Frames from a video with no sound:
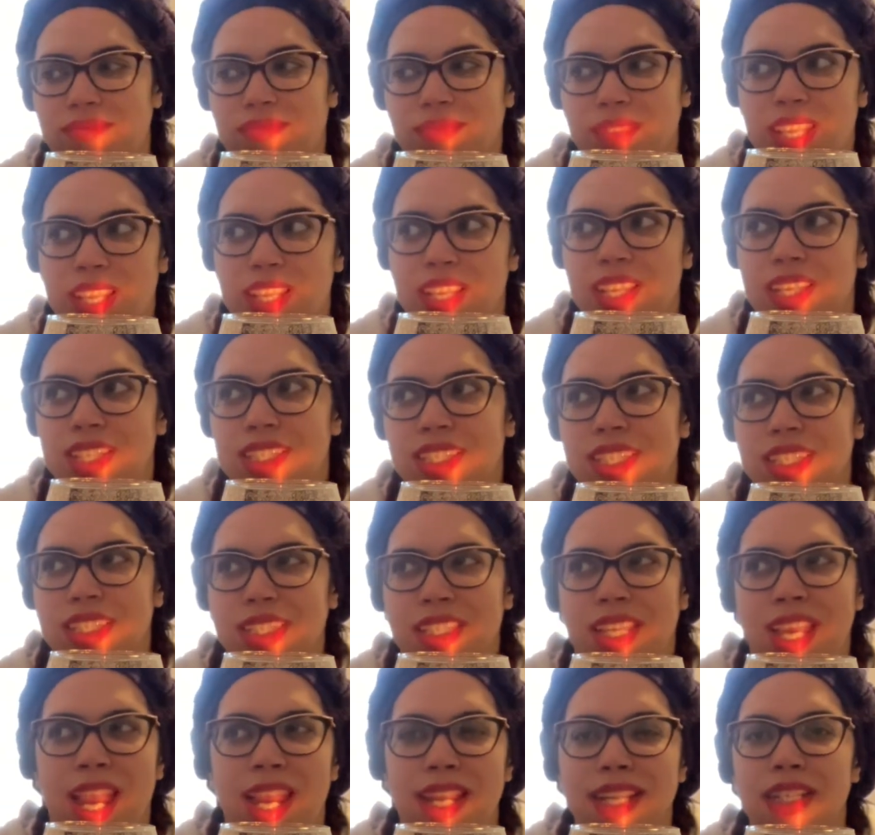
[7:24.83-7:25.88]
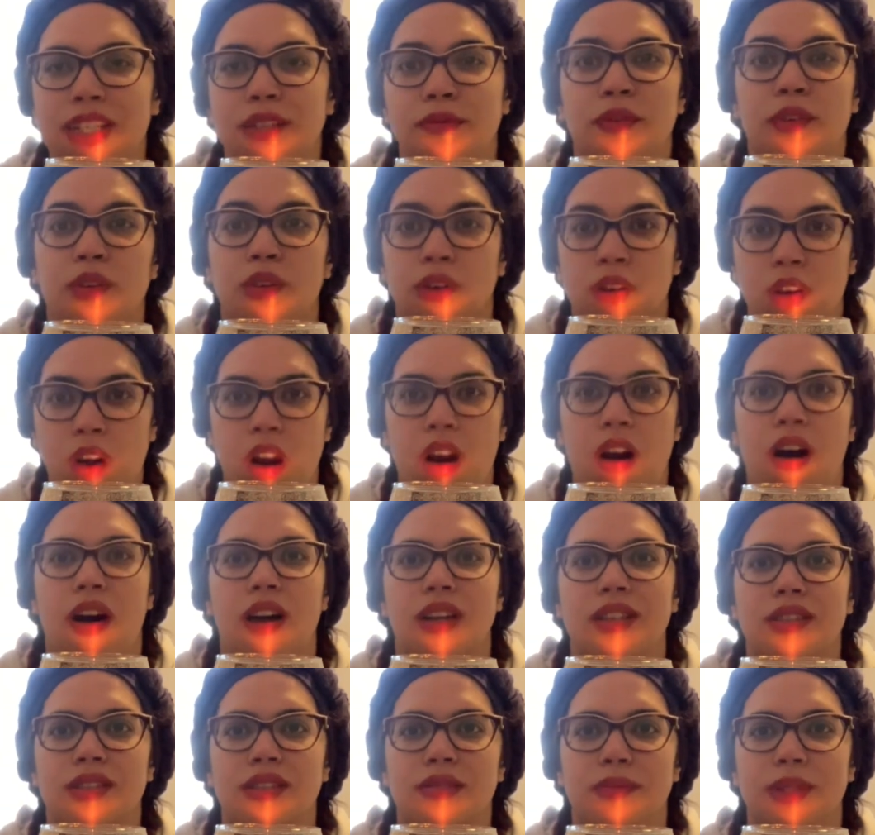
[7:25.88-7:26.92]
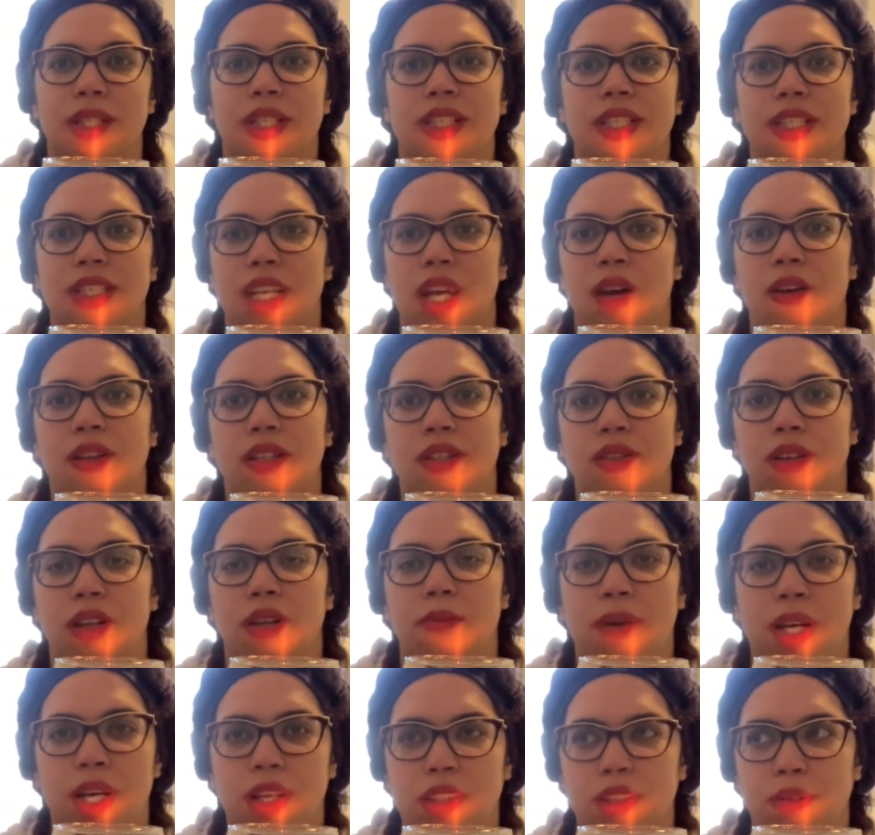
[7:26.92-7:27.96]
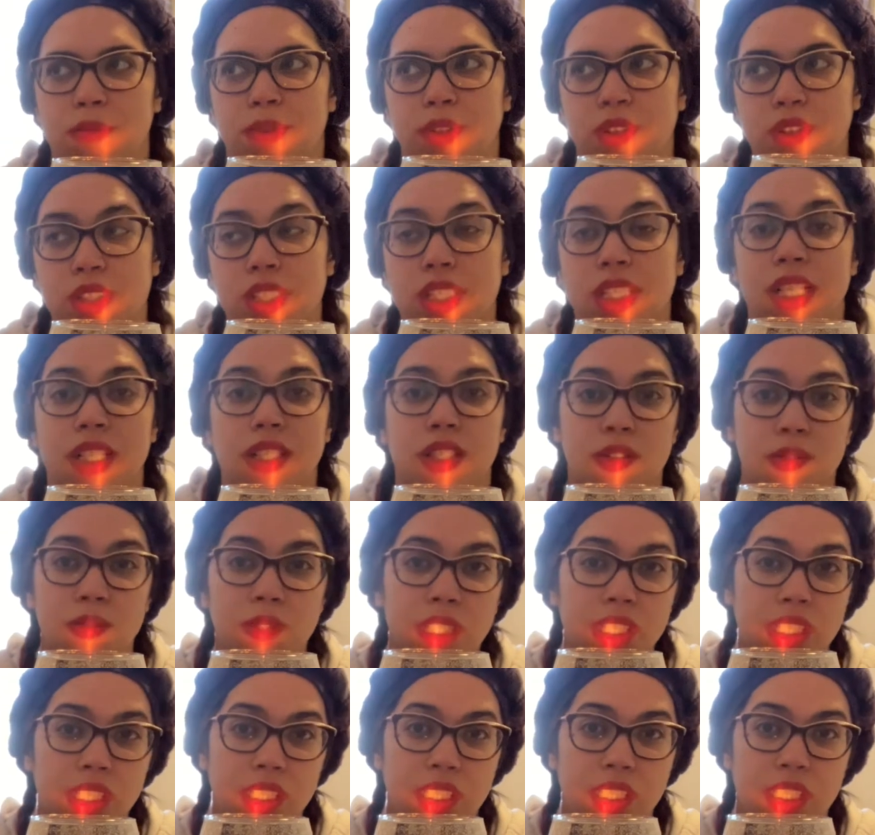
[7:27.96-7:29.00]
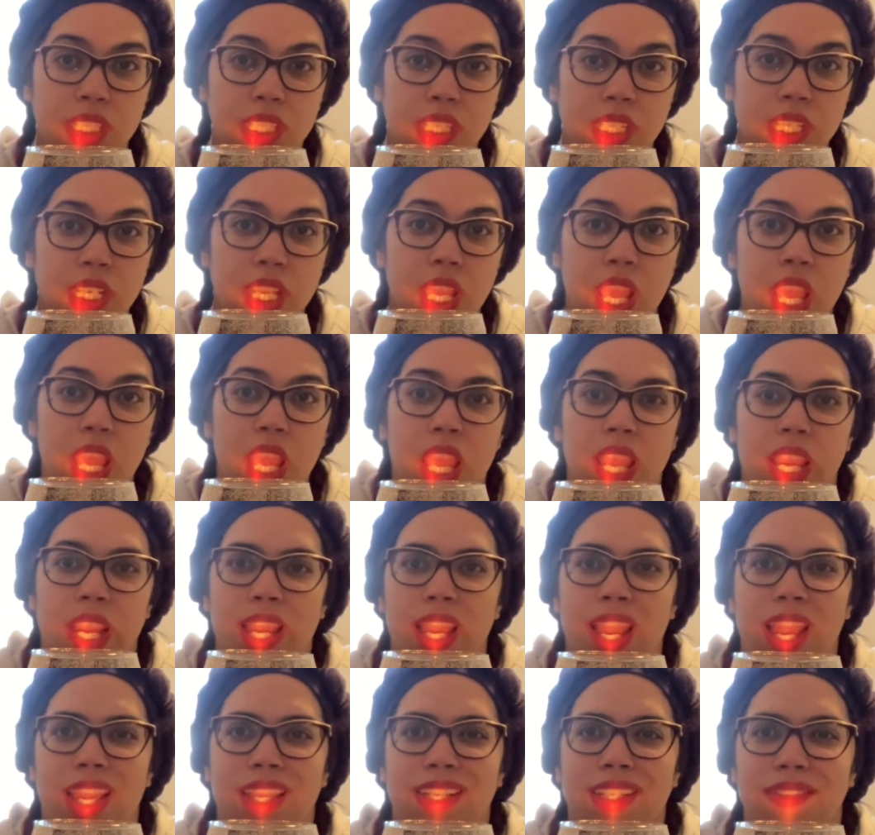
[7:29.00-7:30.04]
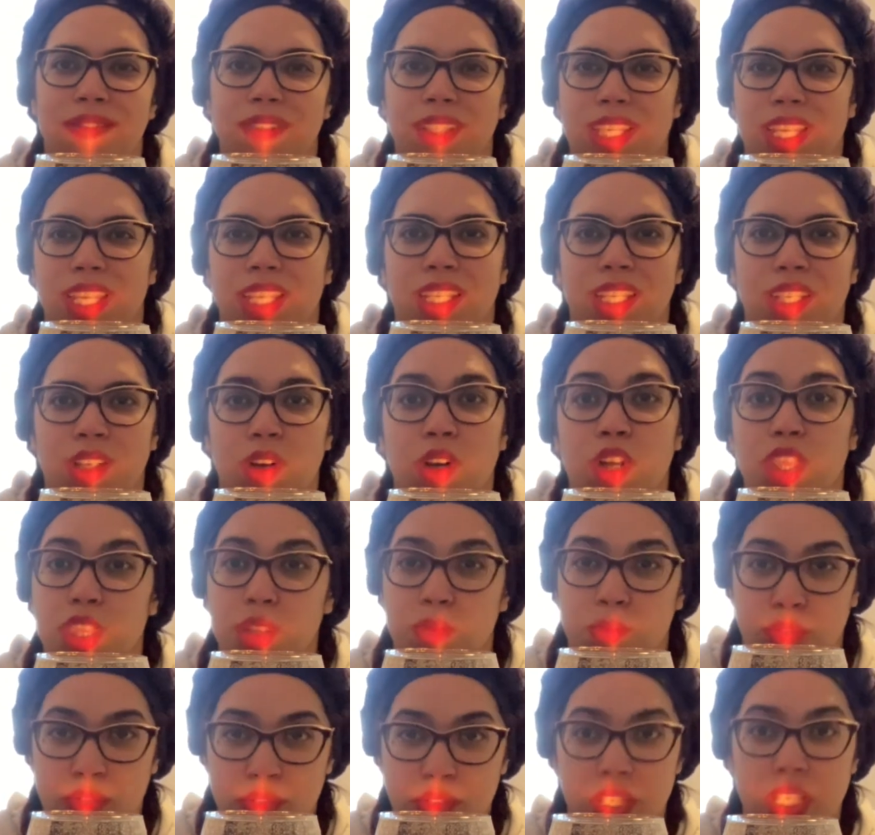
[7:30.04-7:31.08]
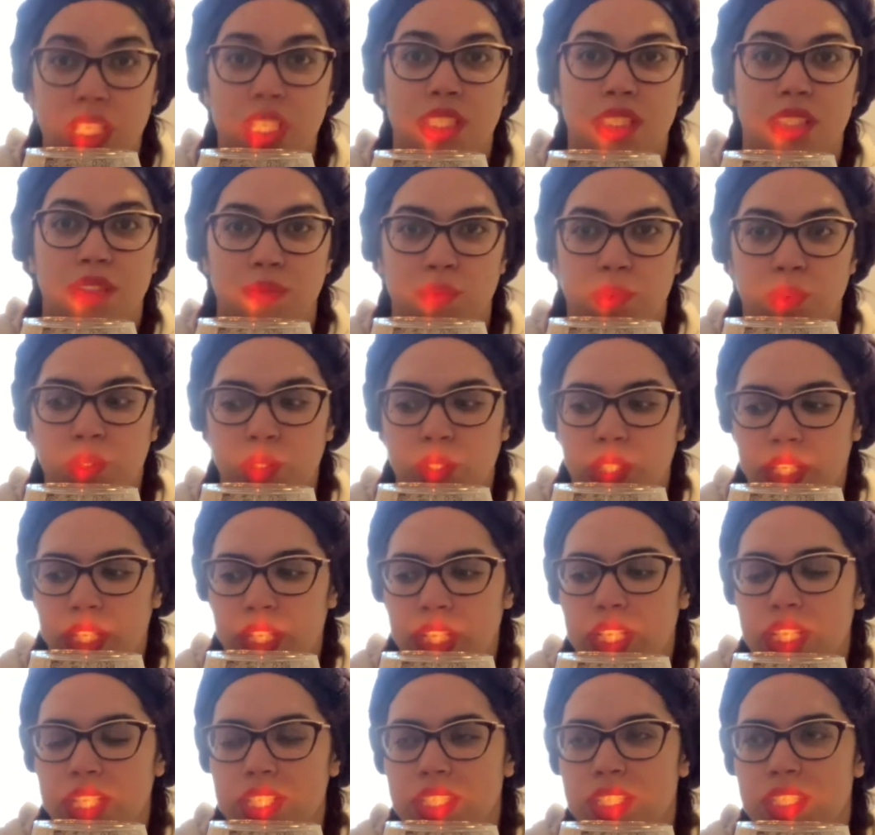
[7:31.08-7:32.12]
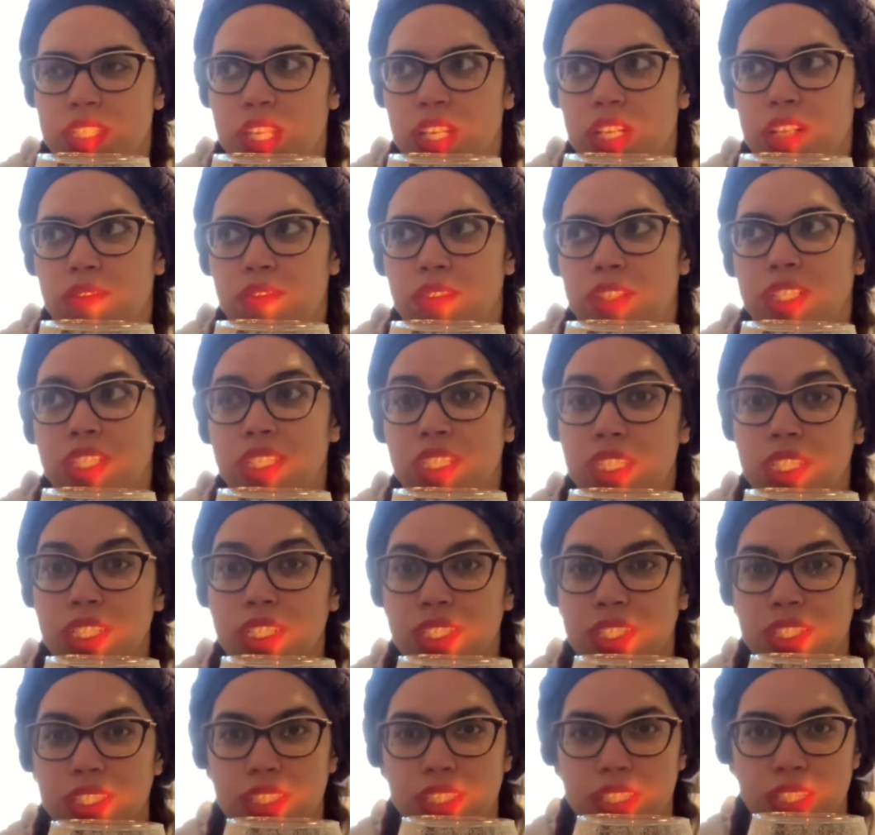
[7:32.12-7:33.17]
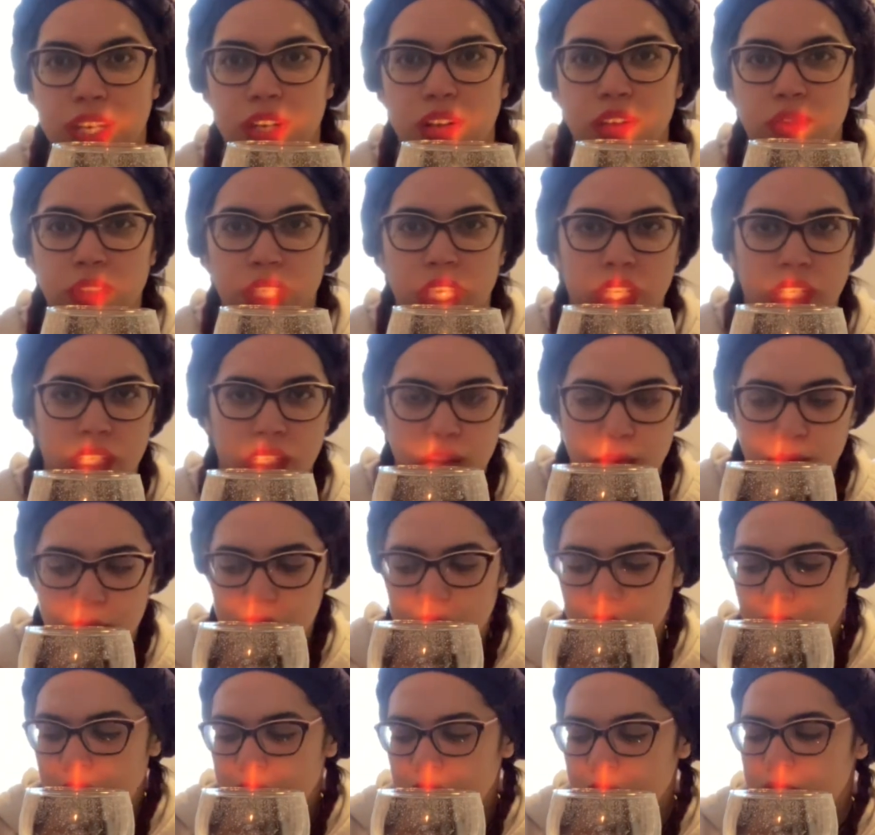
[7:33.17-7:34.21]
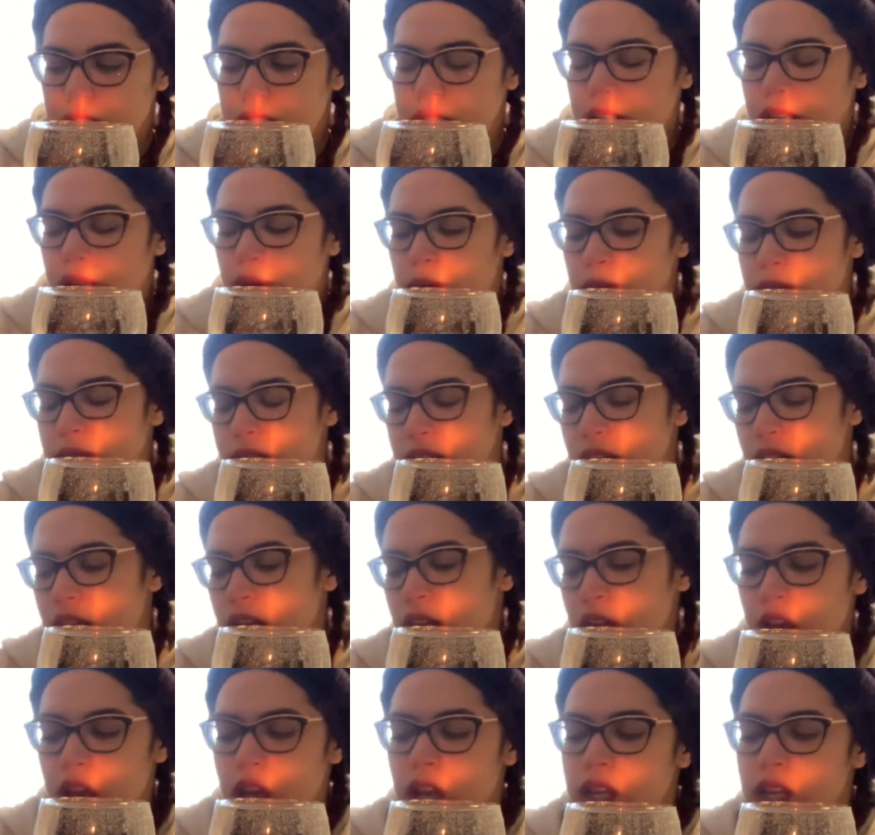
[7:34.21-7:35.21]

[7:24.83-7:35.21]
is kind of lost, because now it's all about the person that's doing the deed kind of getting all the praise for it, instead of the deed itself getting the praise. Do you get what I'm saying?